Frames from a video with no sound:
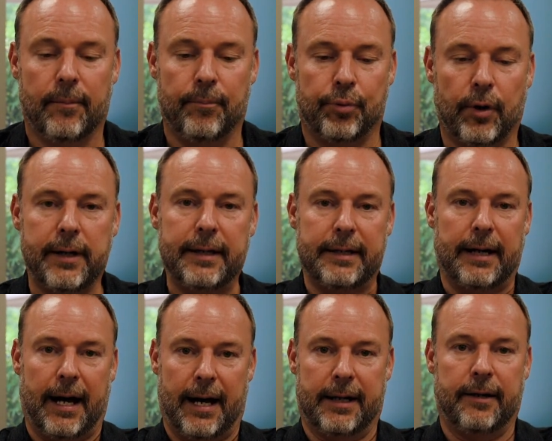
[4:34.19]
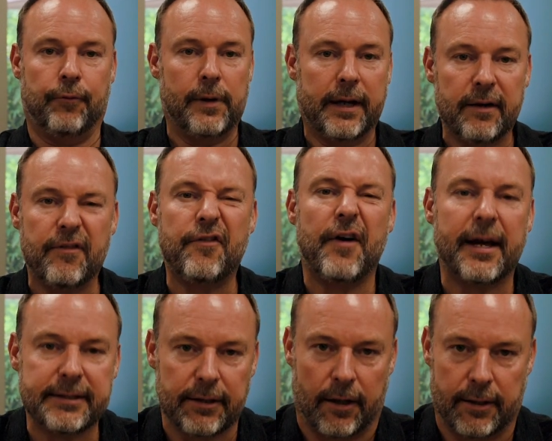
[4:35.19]
Bring God, if we
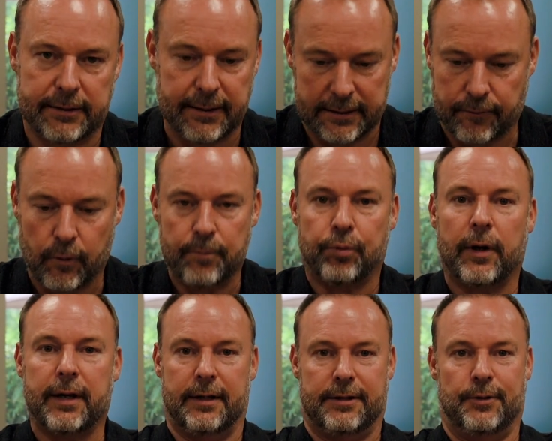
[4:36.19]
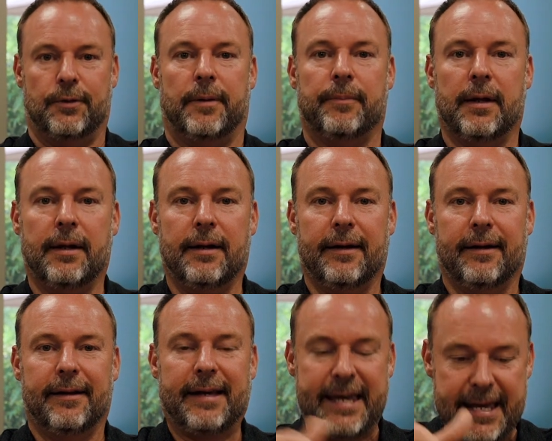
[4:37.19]
confess our sins, if we bring it to him,
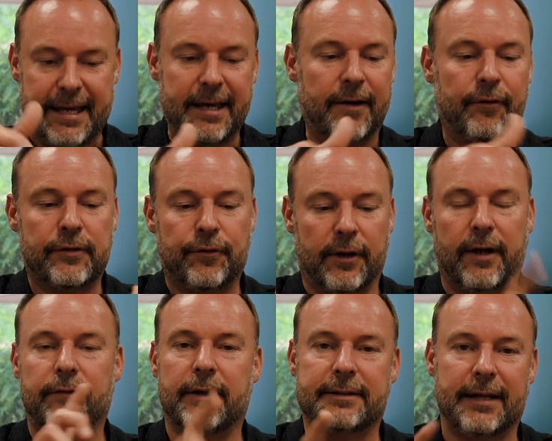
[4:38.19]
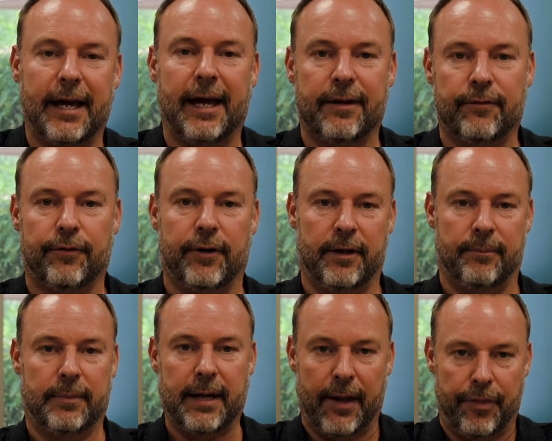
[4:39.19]
he can give us forgiveness and
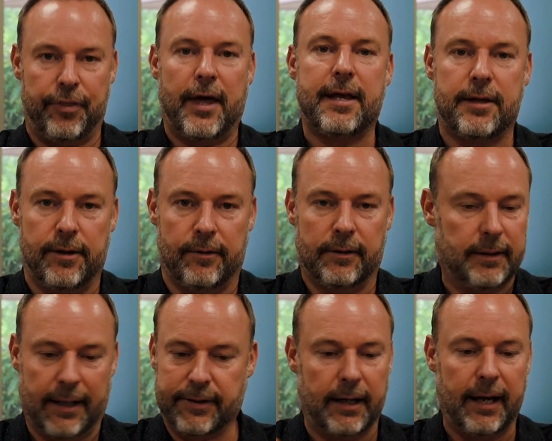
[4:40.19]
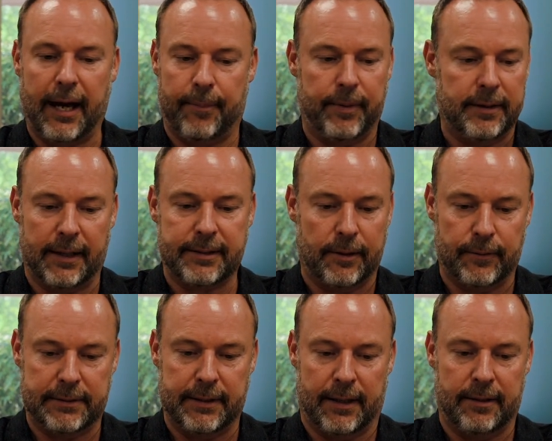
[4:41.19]
freedom. God, thank you. Not that it happened, not that it
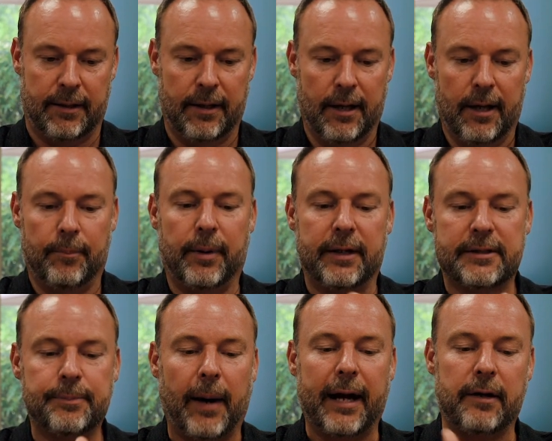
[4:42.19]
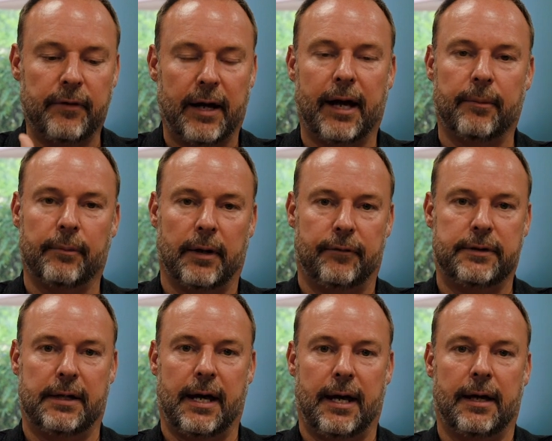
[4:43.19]
was done, but in spite of it, I am loved
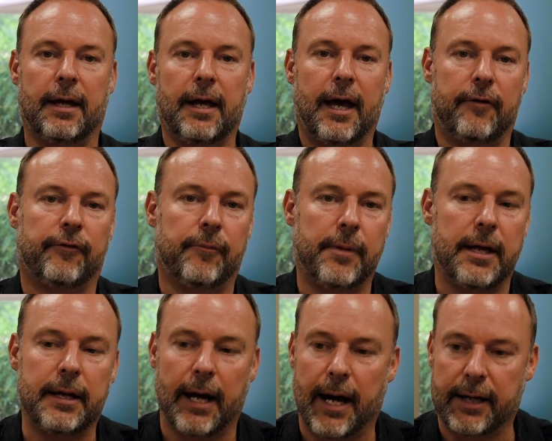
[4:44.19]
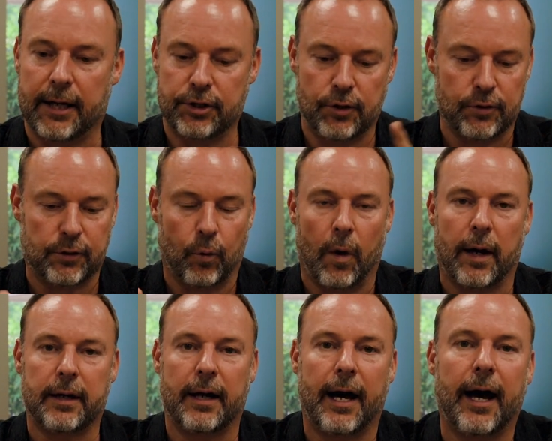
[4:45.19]
today. And from then on, I choose to
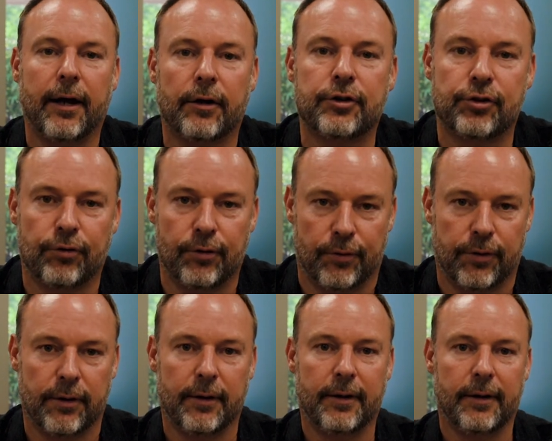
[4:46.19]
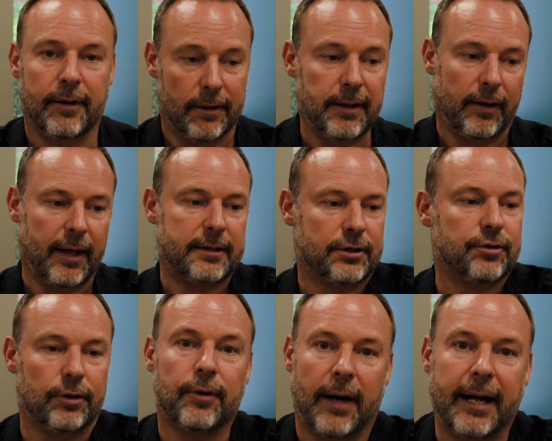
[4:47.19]
walk in a higher truth. Yeah, that's
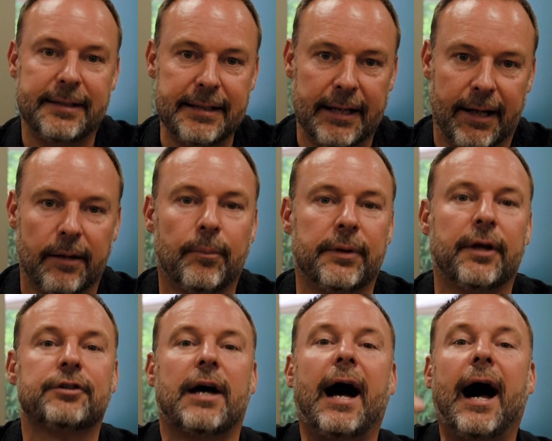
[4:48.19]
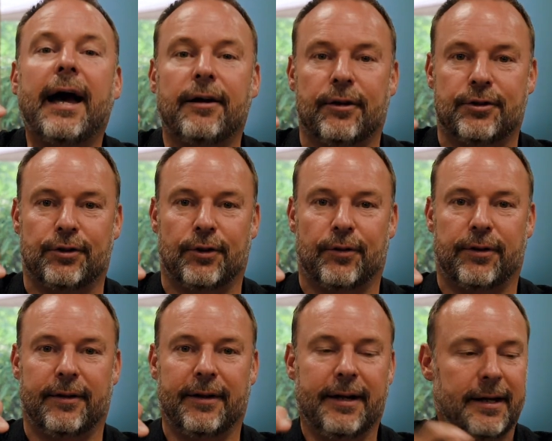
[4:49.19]
true. I did it, but there's a higher truth.
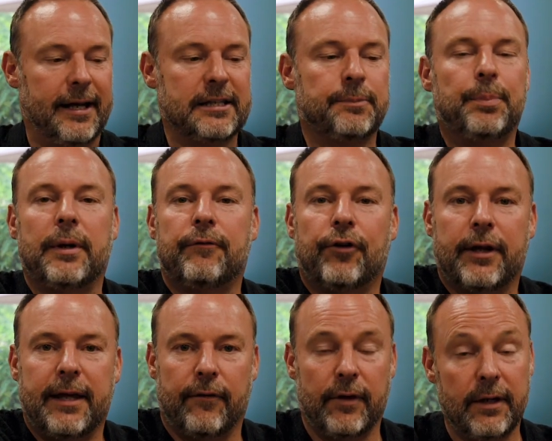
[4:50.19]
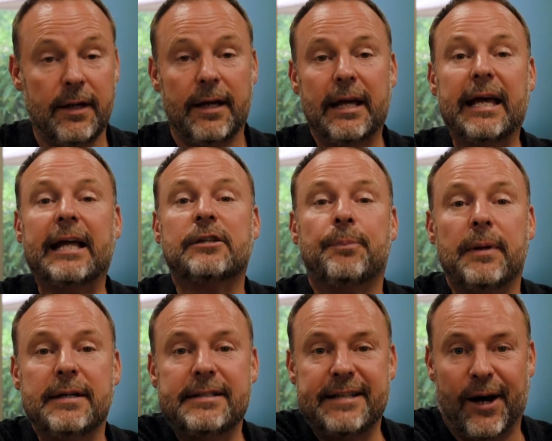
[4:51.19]
It's been forgiven. It's
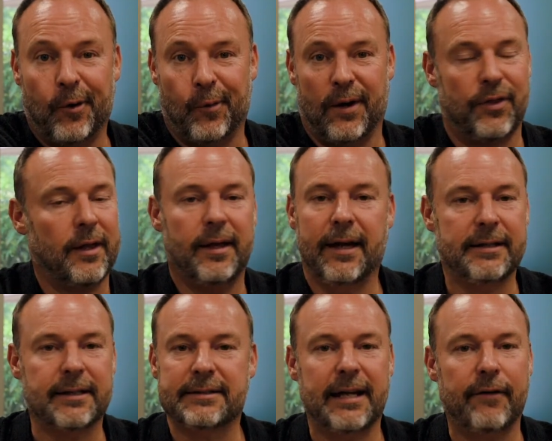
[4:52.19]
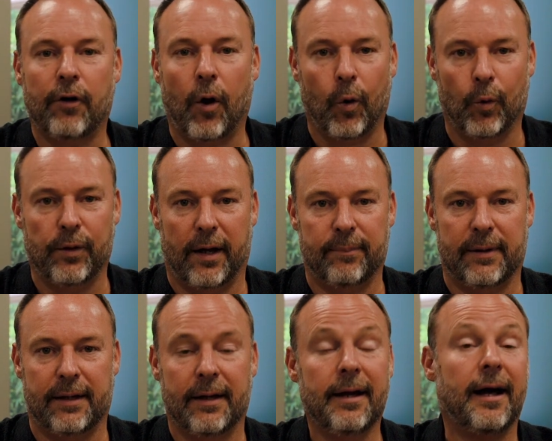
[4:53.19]
been dealt with. It doesn't have a hold on
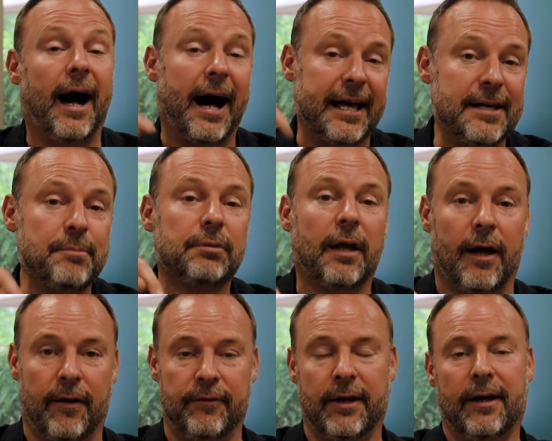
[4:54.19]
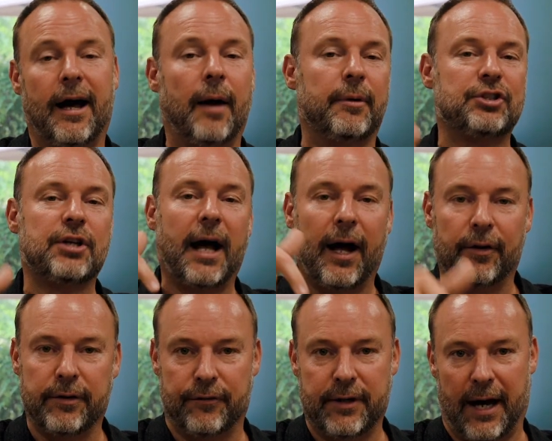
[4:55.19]
me. I am loved. I'm a
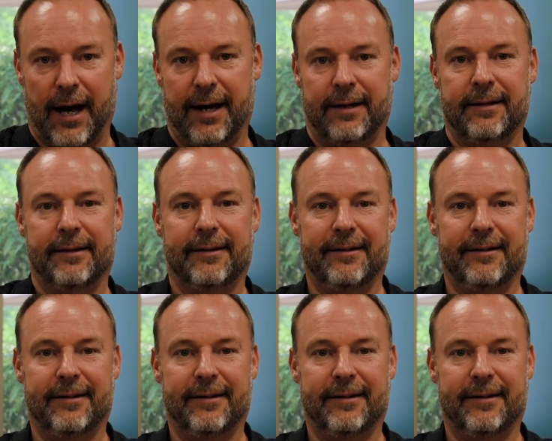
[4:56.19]
child of God.